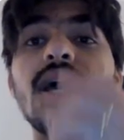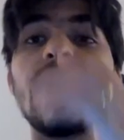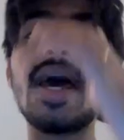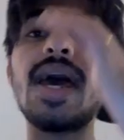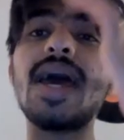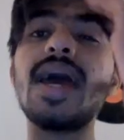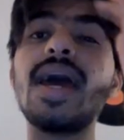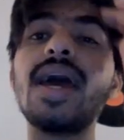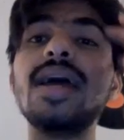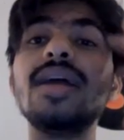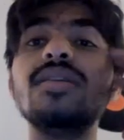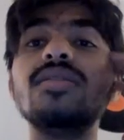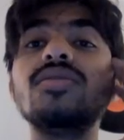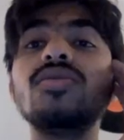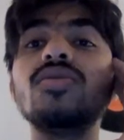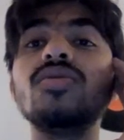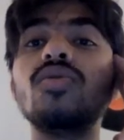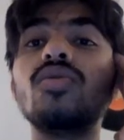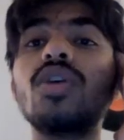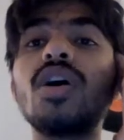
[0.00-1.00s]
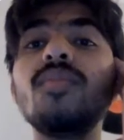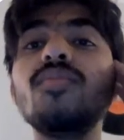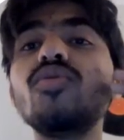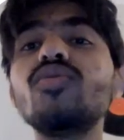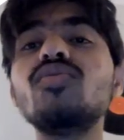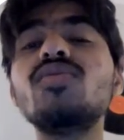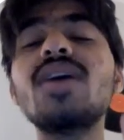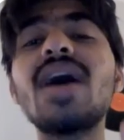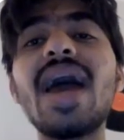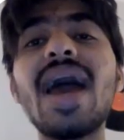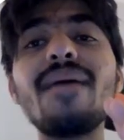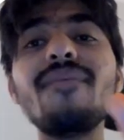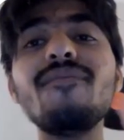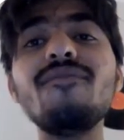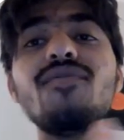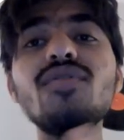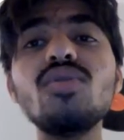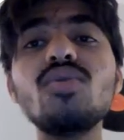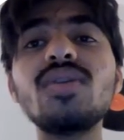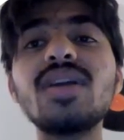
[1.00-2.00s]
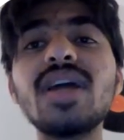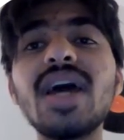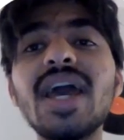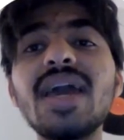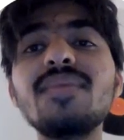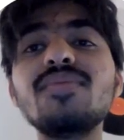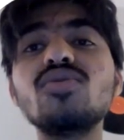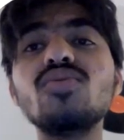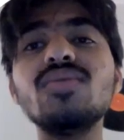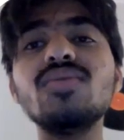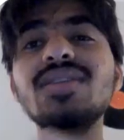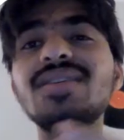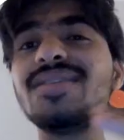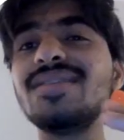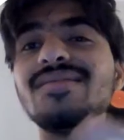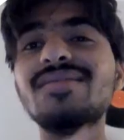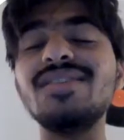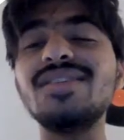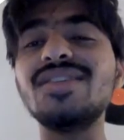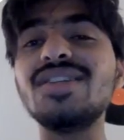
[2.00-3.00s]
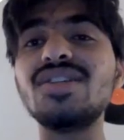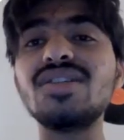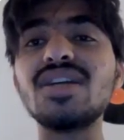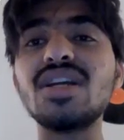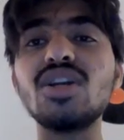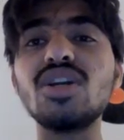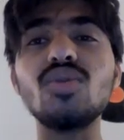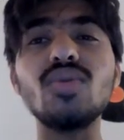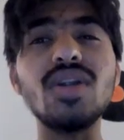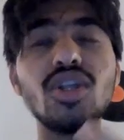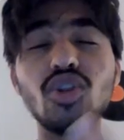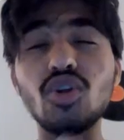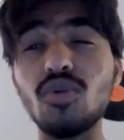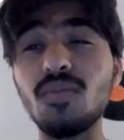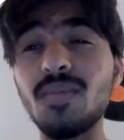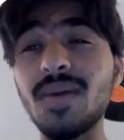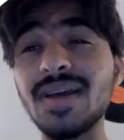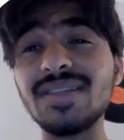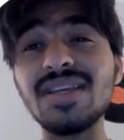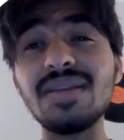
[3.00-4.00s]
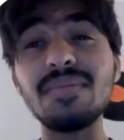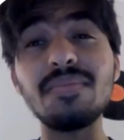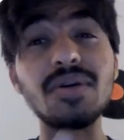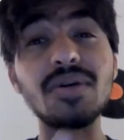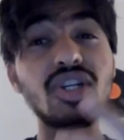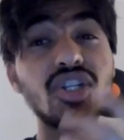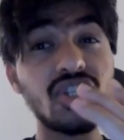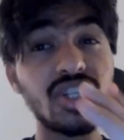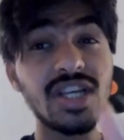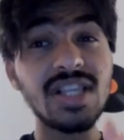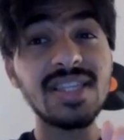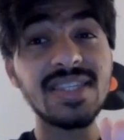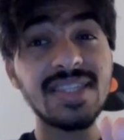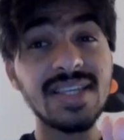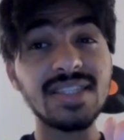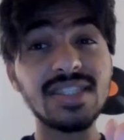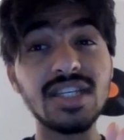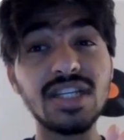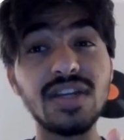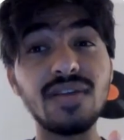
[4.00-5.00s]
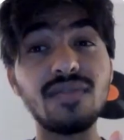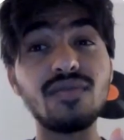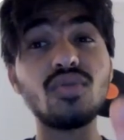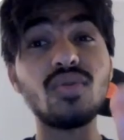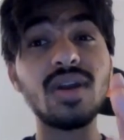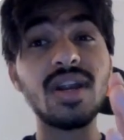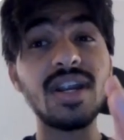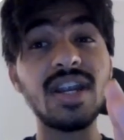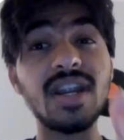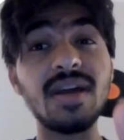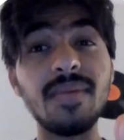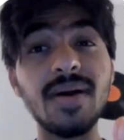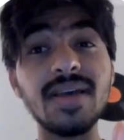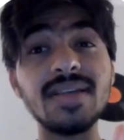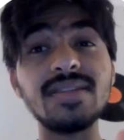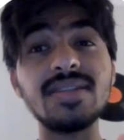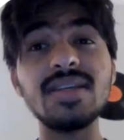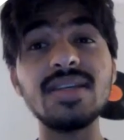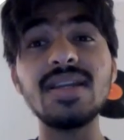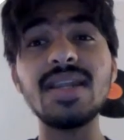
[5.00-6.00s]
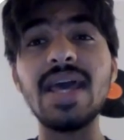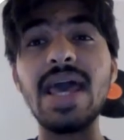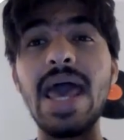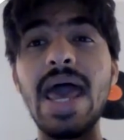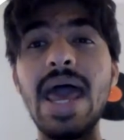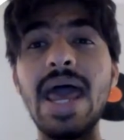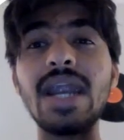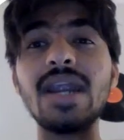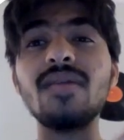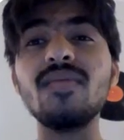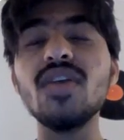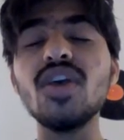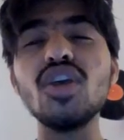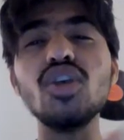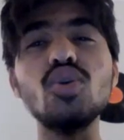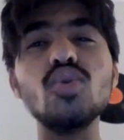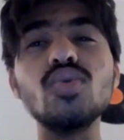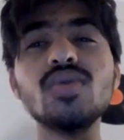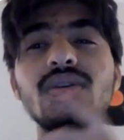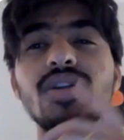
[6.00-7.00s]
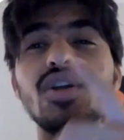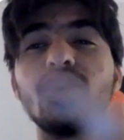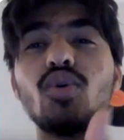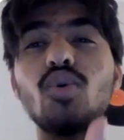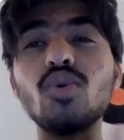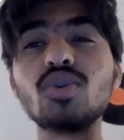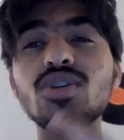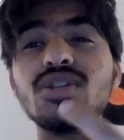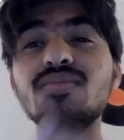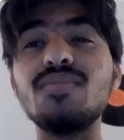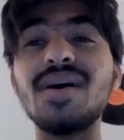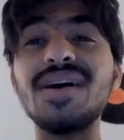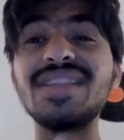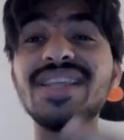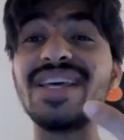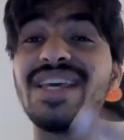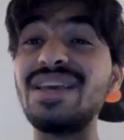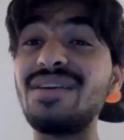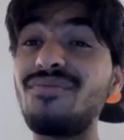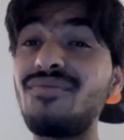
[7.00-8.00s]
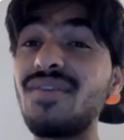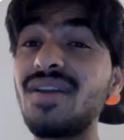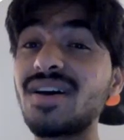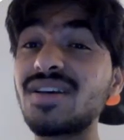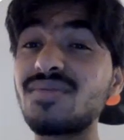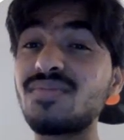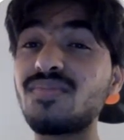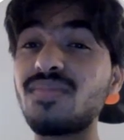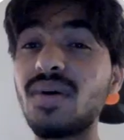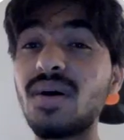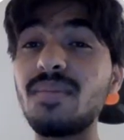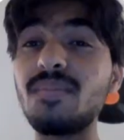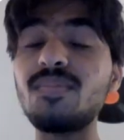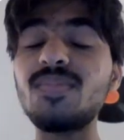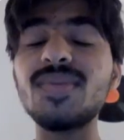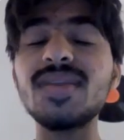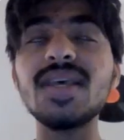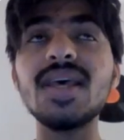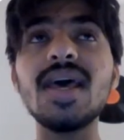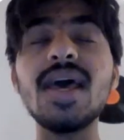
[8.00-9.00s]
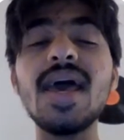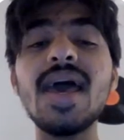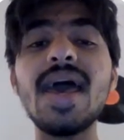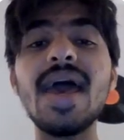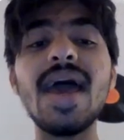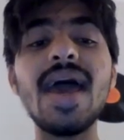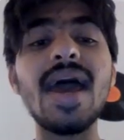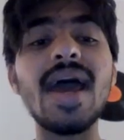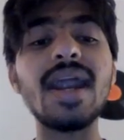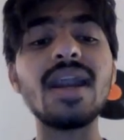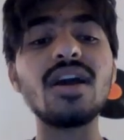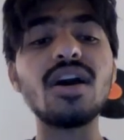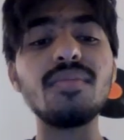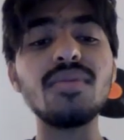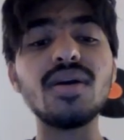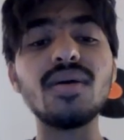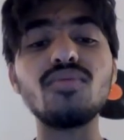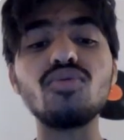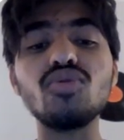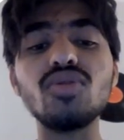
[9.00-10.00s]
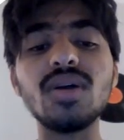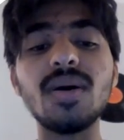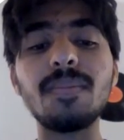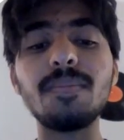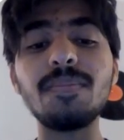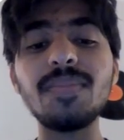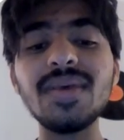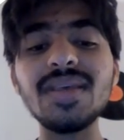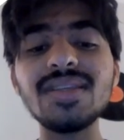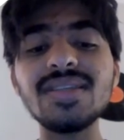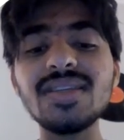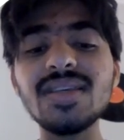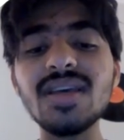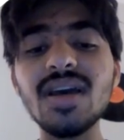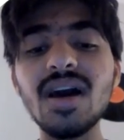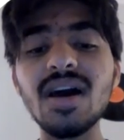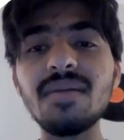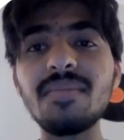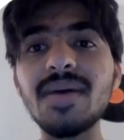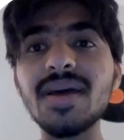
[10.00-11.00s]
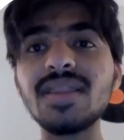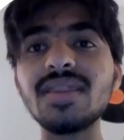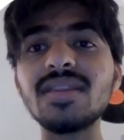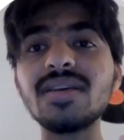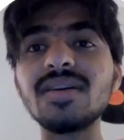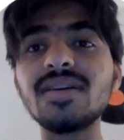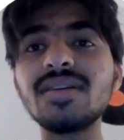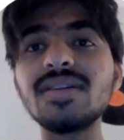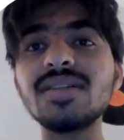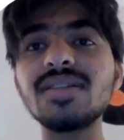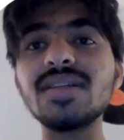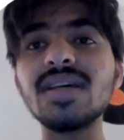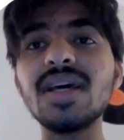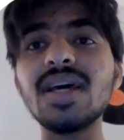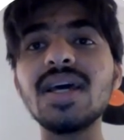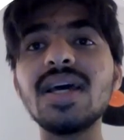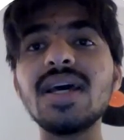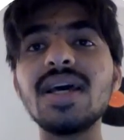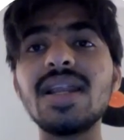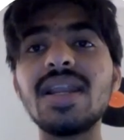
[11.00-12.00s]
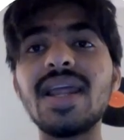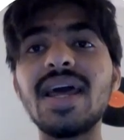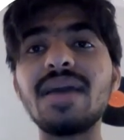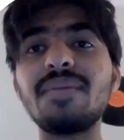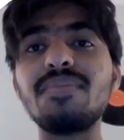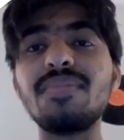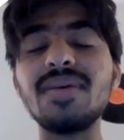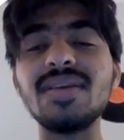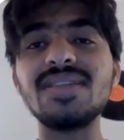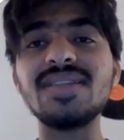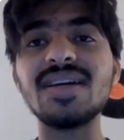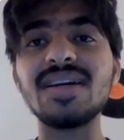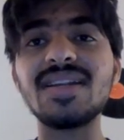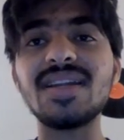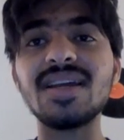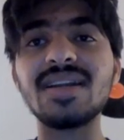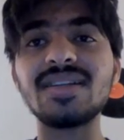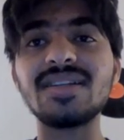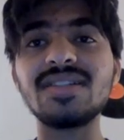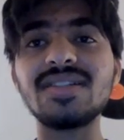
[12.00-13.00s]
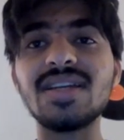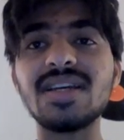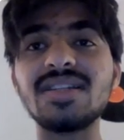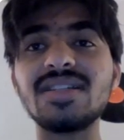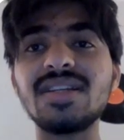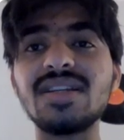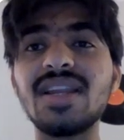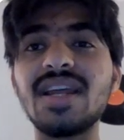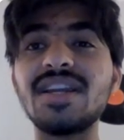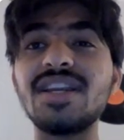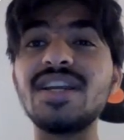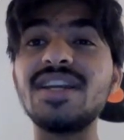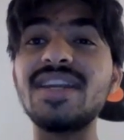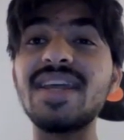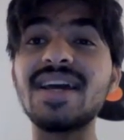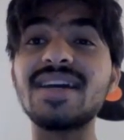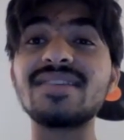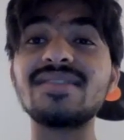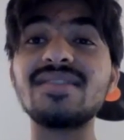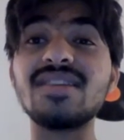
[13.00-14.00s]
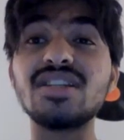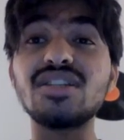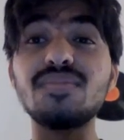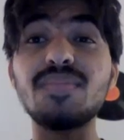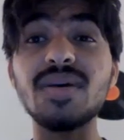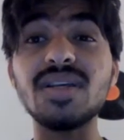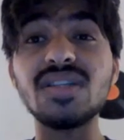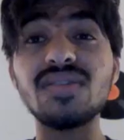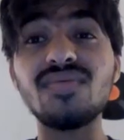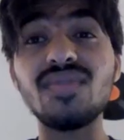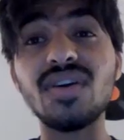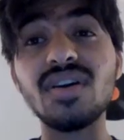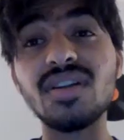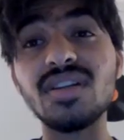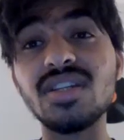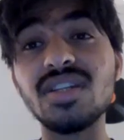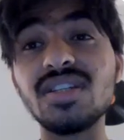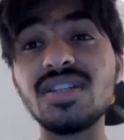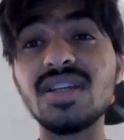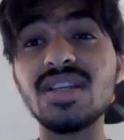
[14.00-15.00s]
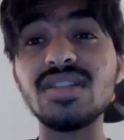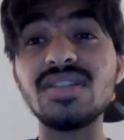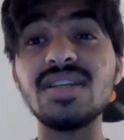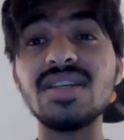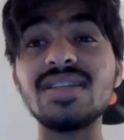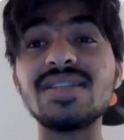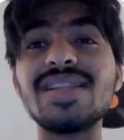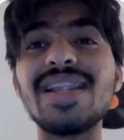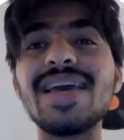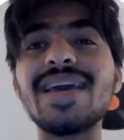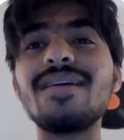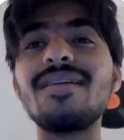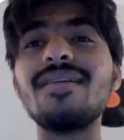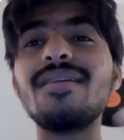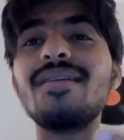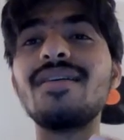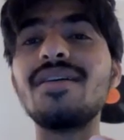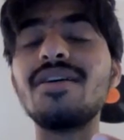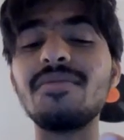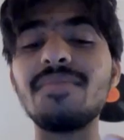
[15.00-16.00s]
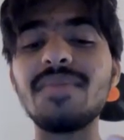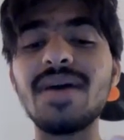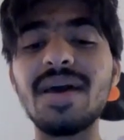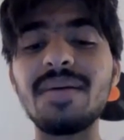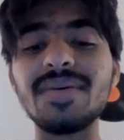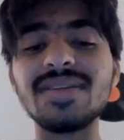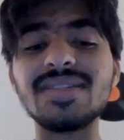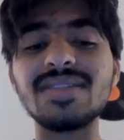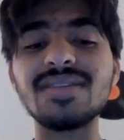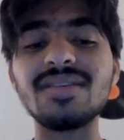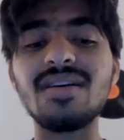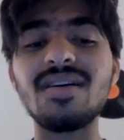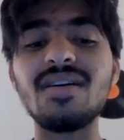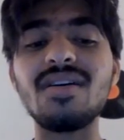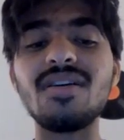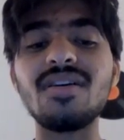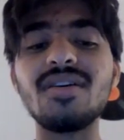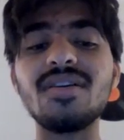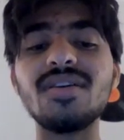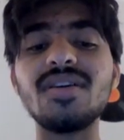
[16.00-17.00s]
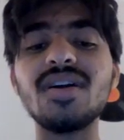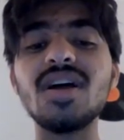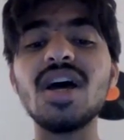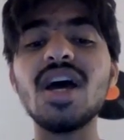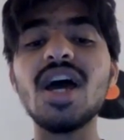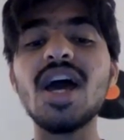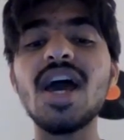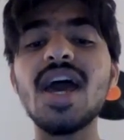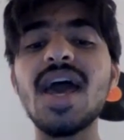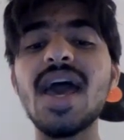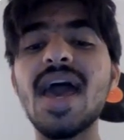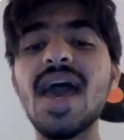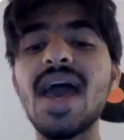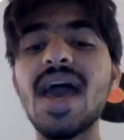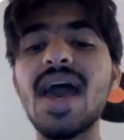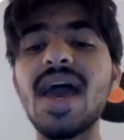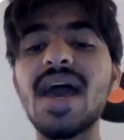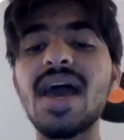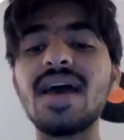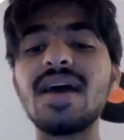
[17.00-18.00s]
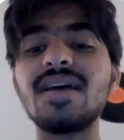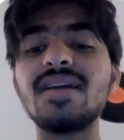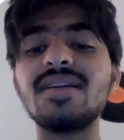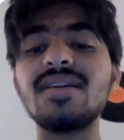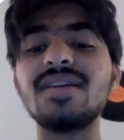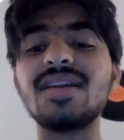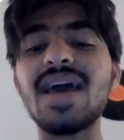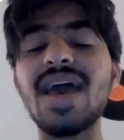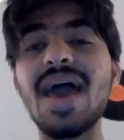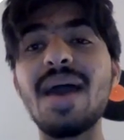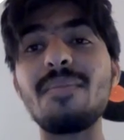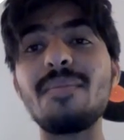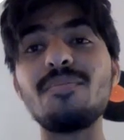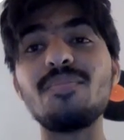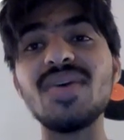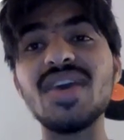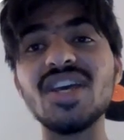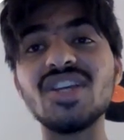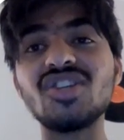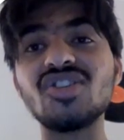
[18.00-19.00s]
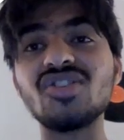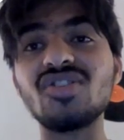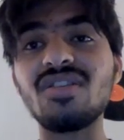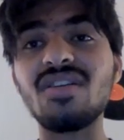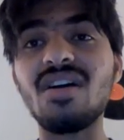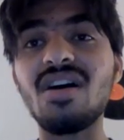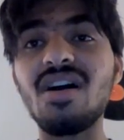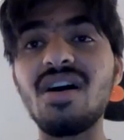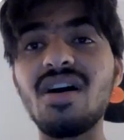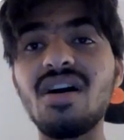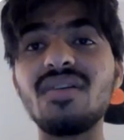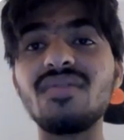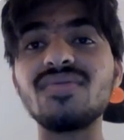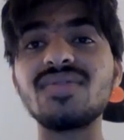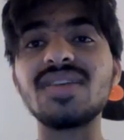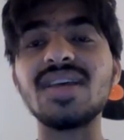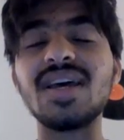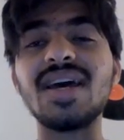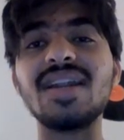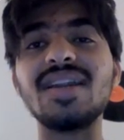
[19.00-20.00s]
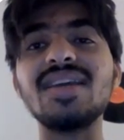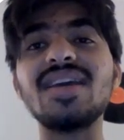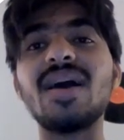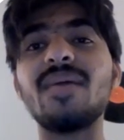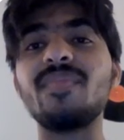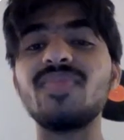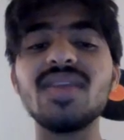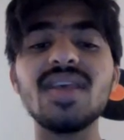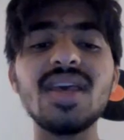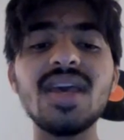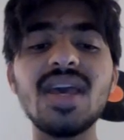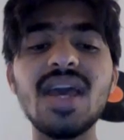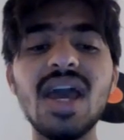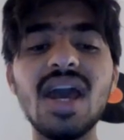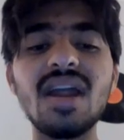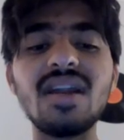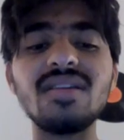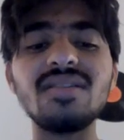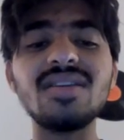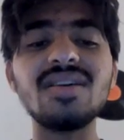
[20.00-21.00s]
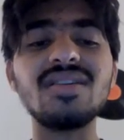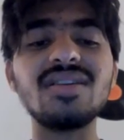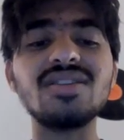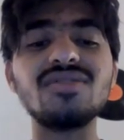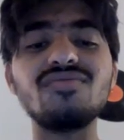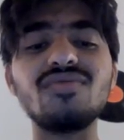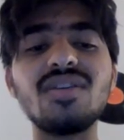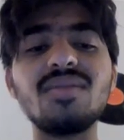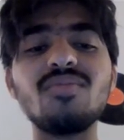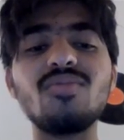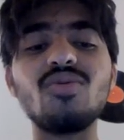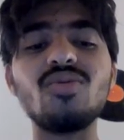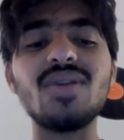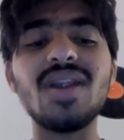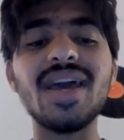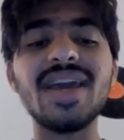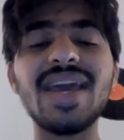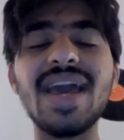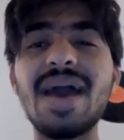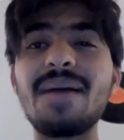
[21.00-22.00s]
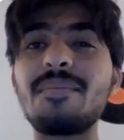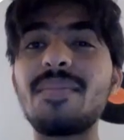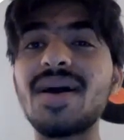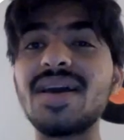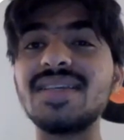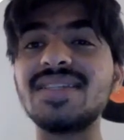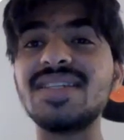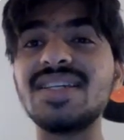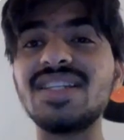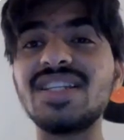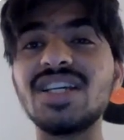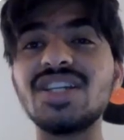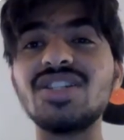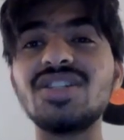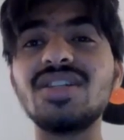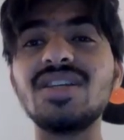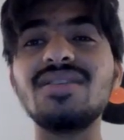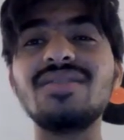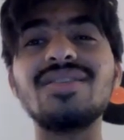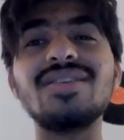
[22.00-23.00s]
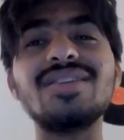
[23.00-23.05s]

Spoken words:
And so come to the M phenotype. So this is resistant to erythromycin but still sensitive to clindamycin and usually caused by the efflux pumps. And coming up to the PCR methods, like PCR testing like detects the specific resistant genes like MSR and MPH graphs, and yeah, and there is one more like MIC testing.